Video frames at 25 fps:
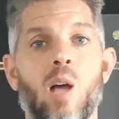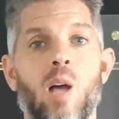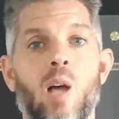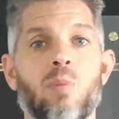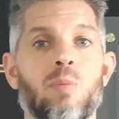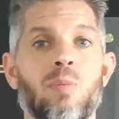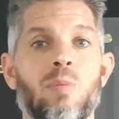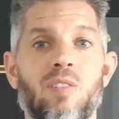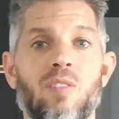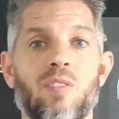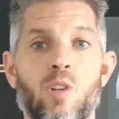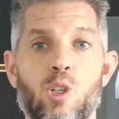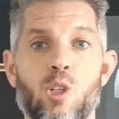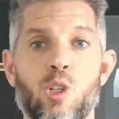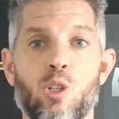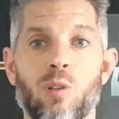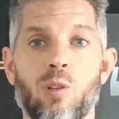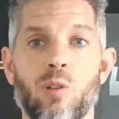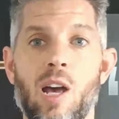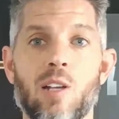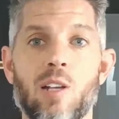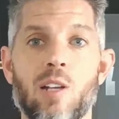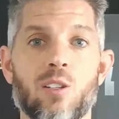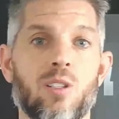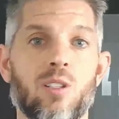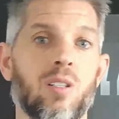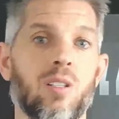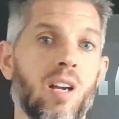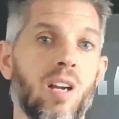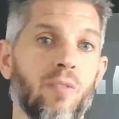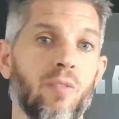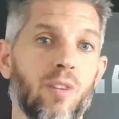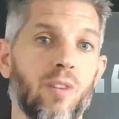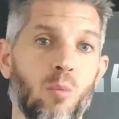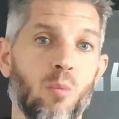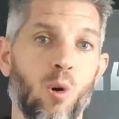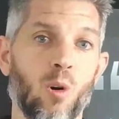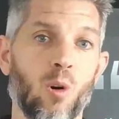helps me visualize
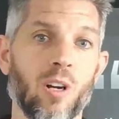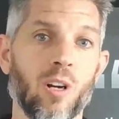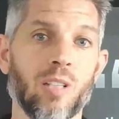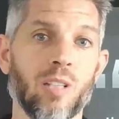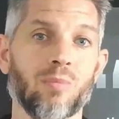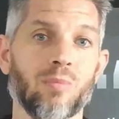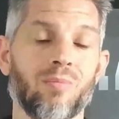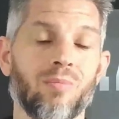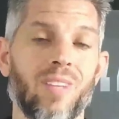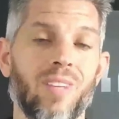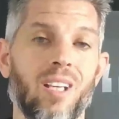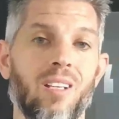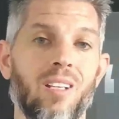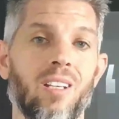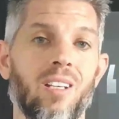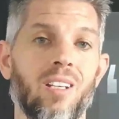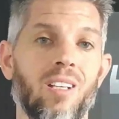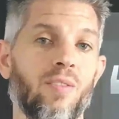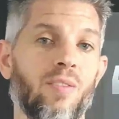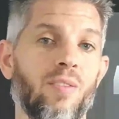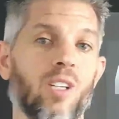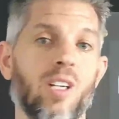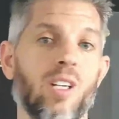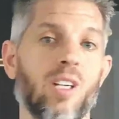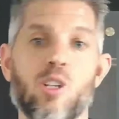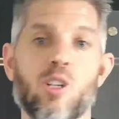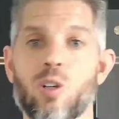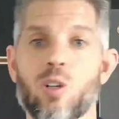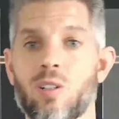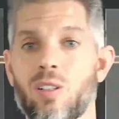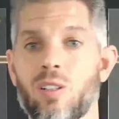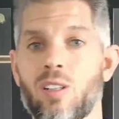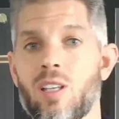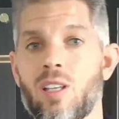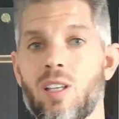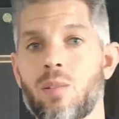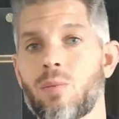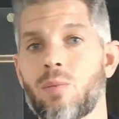every morning. If you're not
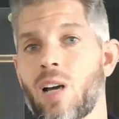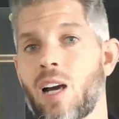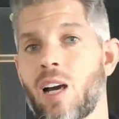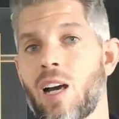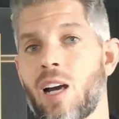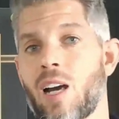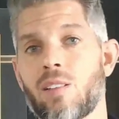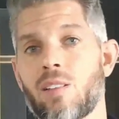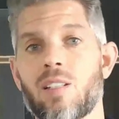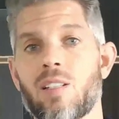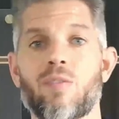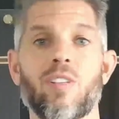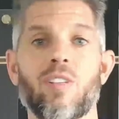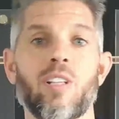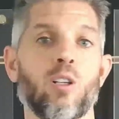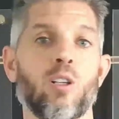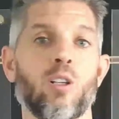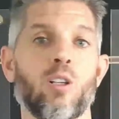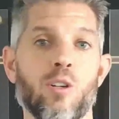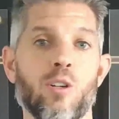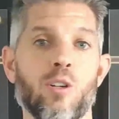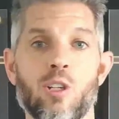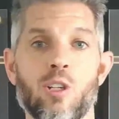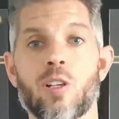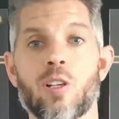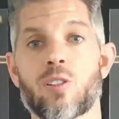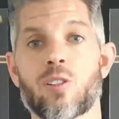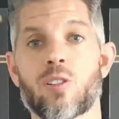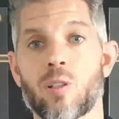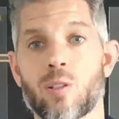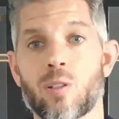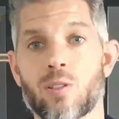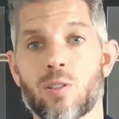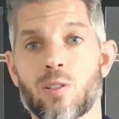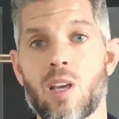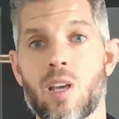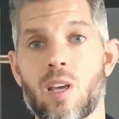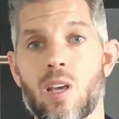journaling, I definitely encourage you to
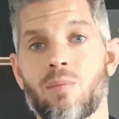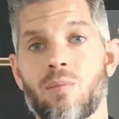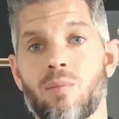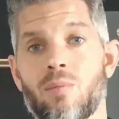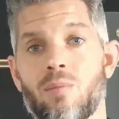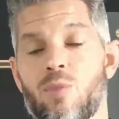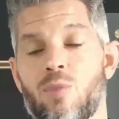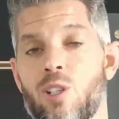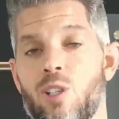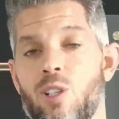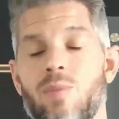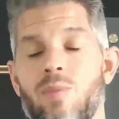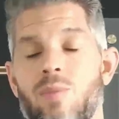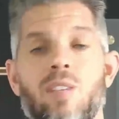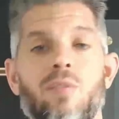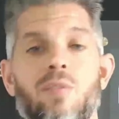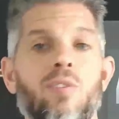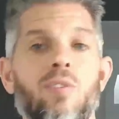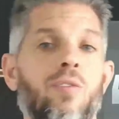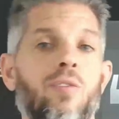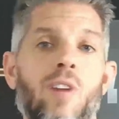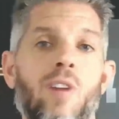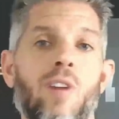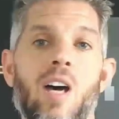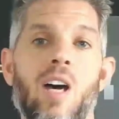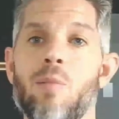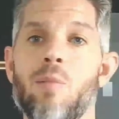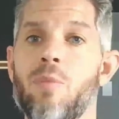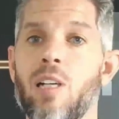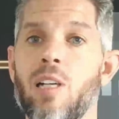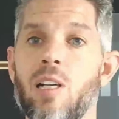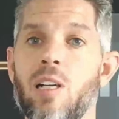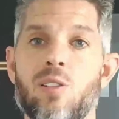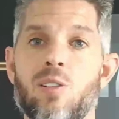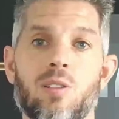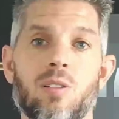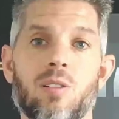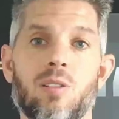start today. Just even 5
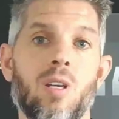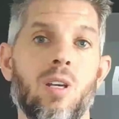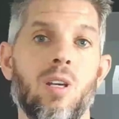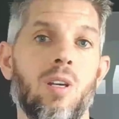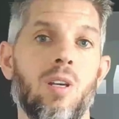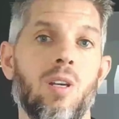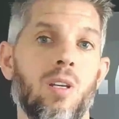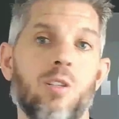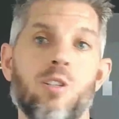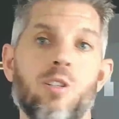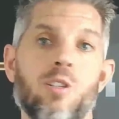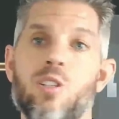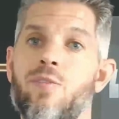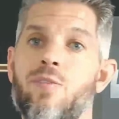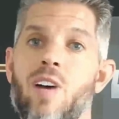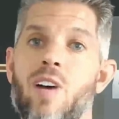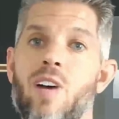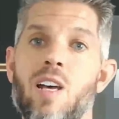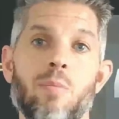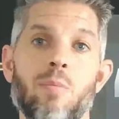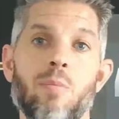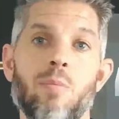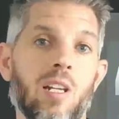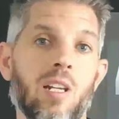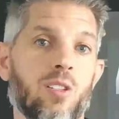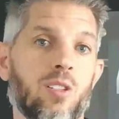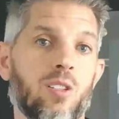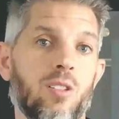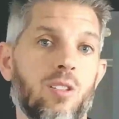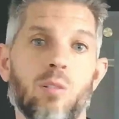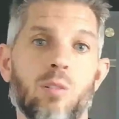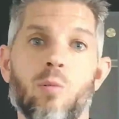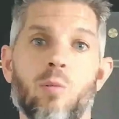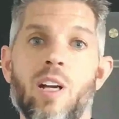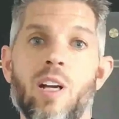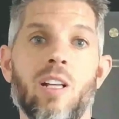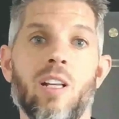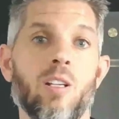minutes. Just 5 minutes to
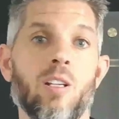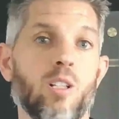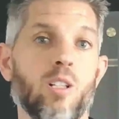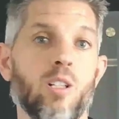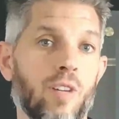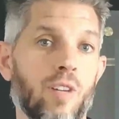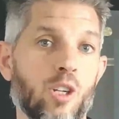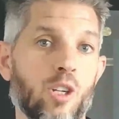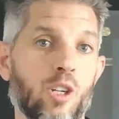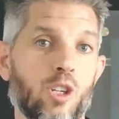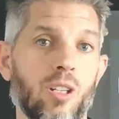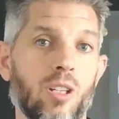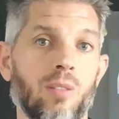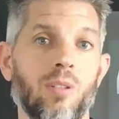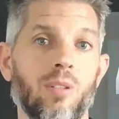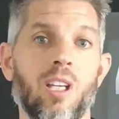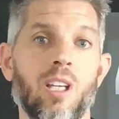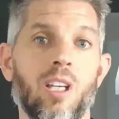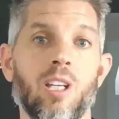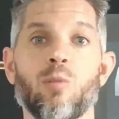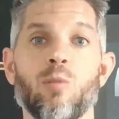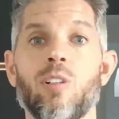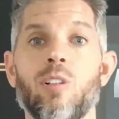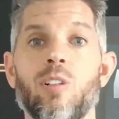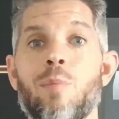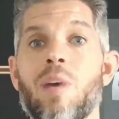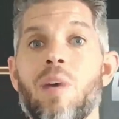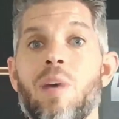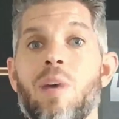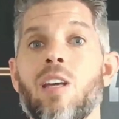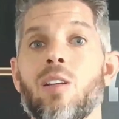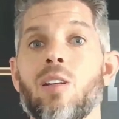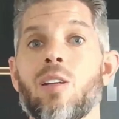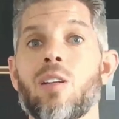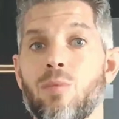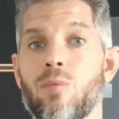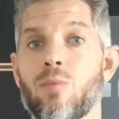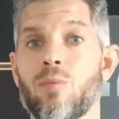write down your vision can really make
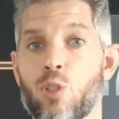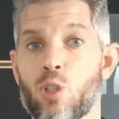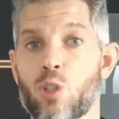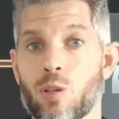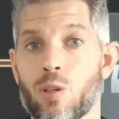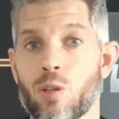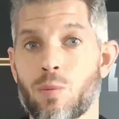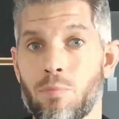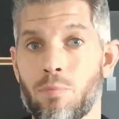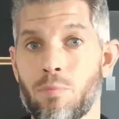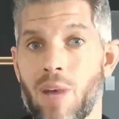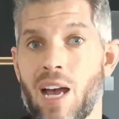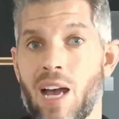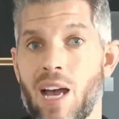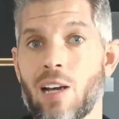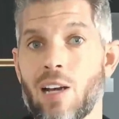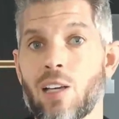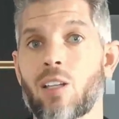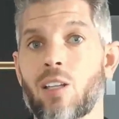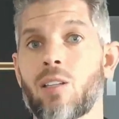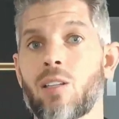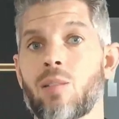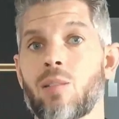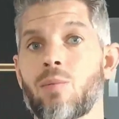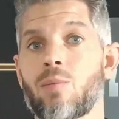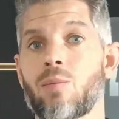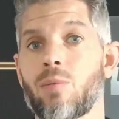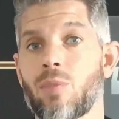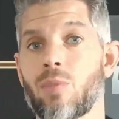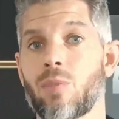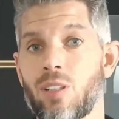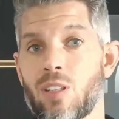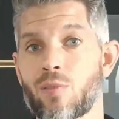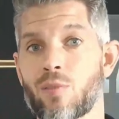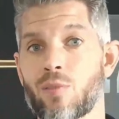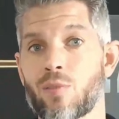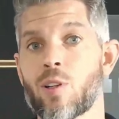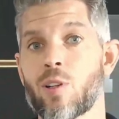a dramatic
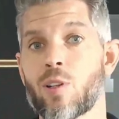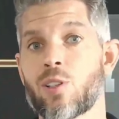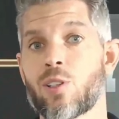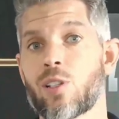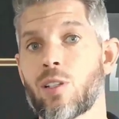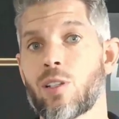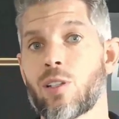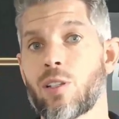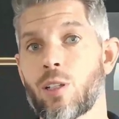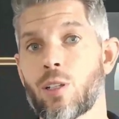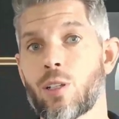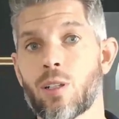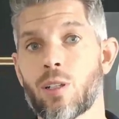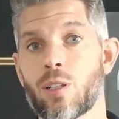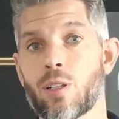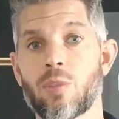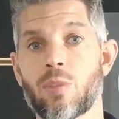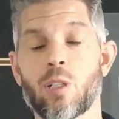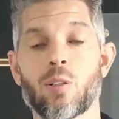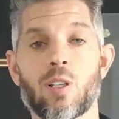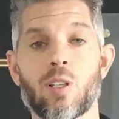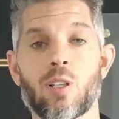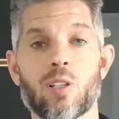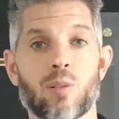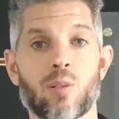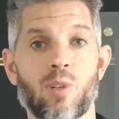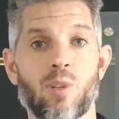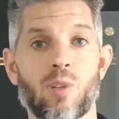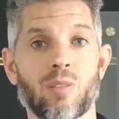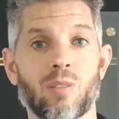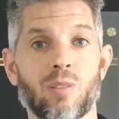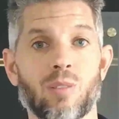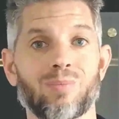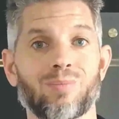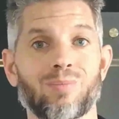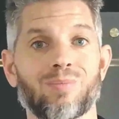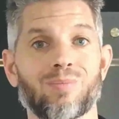difference in your discipline.